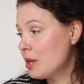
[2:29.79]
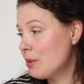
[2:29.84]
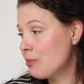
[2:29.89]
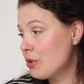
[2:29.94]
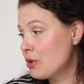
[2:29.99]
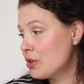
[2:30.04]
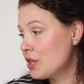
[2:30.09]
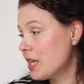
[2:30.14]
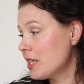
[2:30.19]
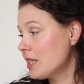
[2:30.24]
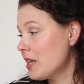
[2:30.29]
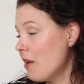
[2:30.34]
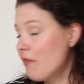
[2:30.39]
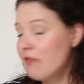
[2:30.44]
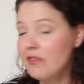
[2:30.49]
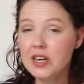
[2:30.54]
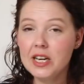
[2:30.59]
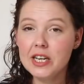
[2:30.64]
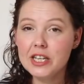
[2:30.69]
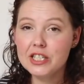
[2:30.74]
the projects
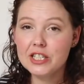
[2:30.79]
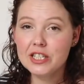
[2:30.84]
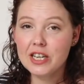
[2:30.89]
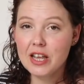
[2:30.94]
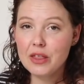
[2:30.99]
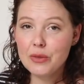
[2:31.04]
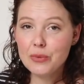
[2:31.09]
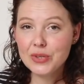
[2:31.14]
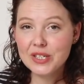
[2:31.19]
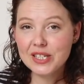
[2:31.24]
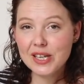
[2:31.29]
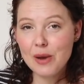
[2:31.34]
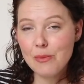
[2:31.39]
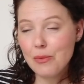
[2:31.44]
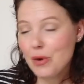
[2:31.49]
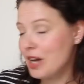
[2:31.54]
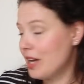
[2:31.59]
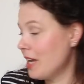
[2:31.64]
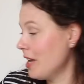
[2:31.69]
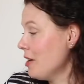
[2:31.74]
I've finished and the ones I'm
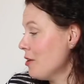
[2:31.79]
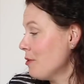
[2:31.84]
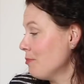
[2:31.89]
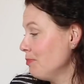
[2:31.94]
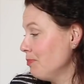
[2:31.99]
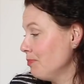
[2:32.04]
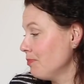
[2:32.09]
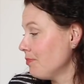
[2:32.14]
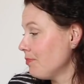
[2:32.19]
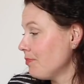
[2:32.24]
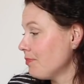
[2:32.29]
working on.